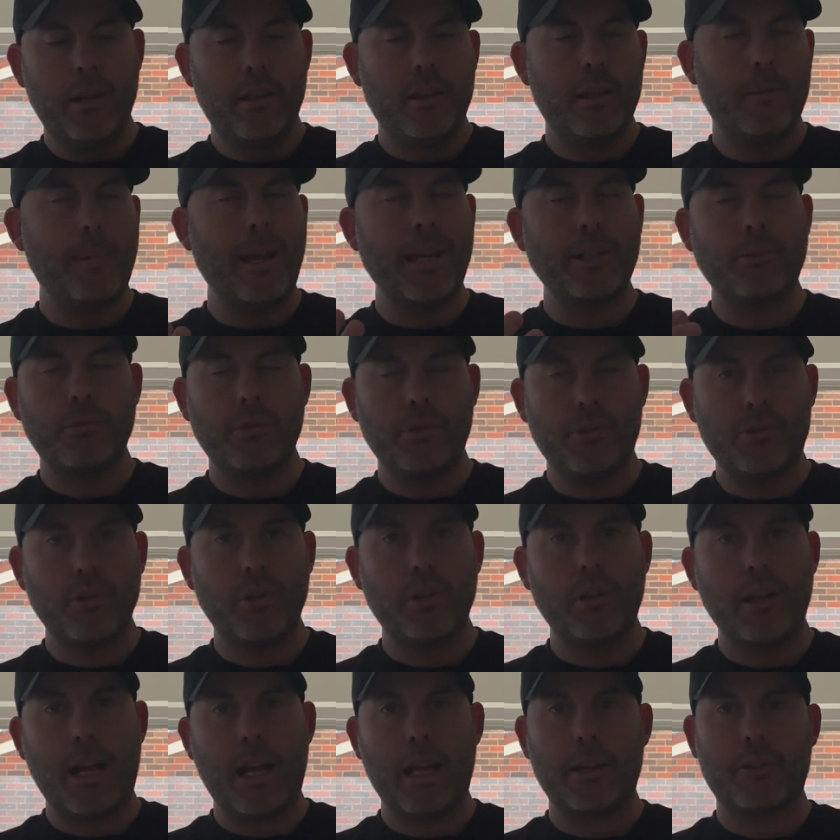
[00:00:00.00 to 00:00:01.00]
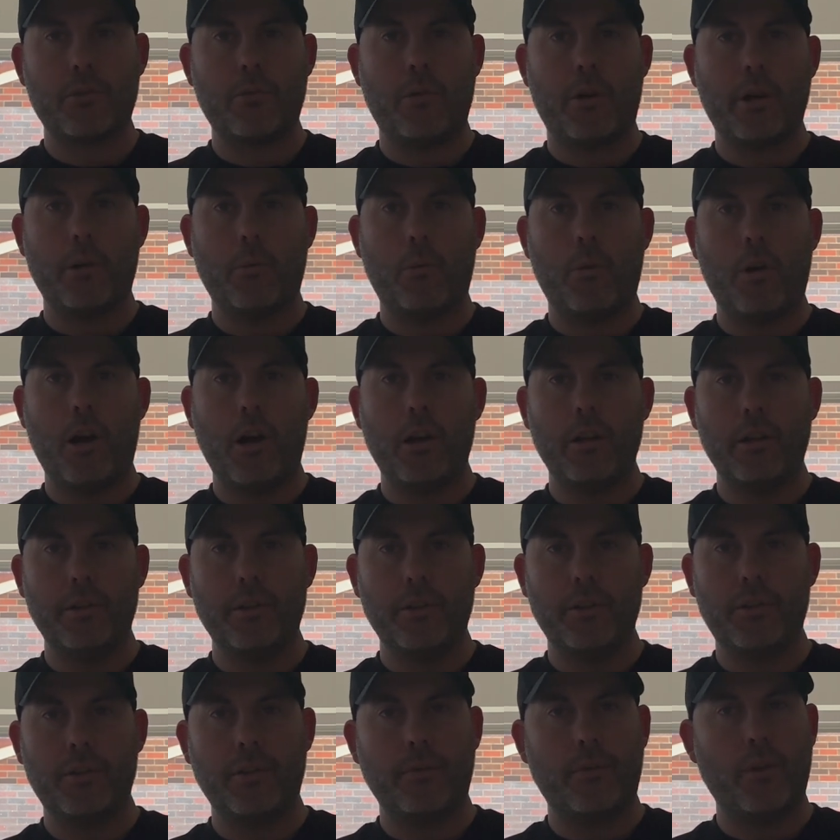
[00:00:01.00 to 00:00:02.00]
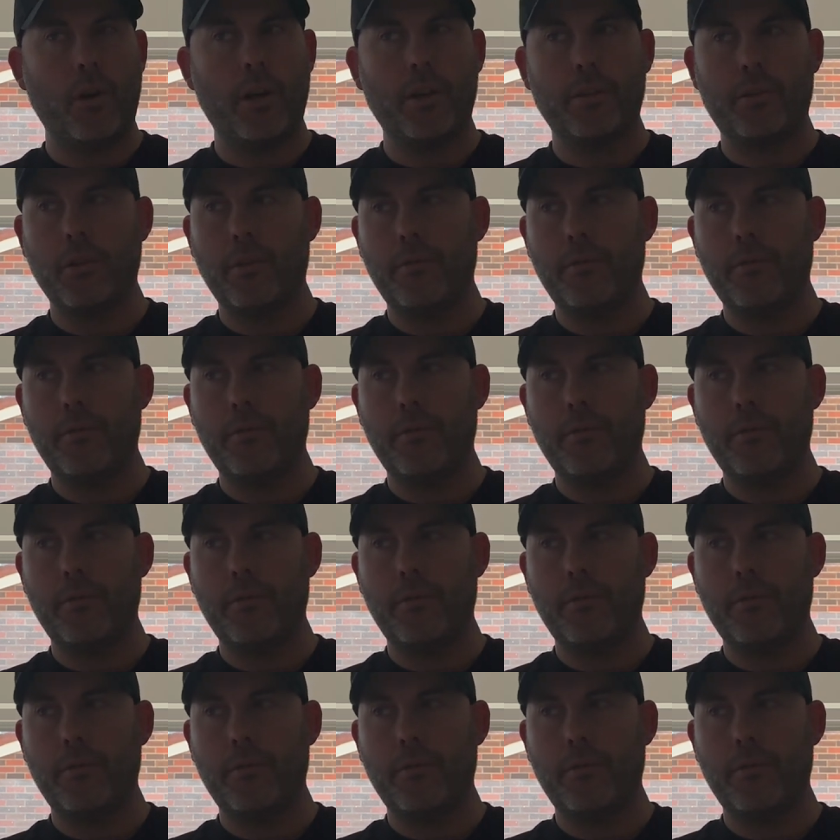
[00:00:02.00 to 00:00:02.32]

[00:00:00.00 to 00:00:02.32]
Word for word: The batteries do last quite a while in this device.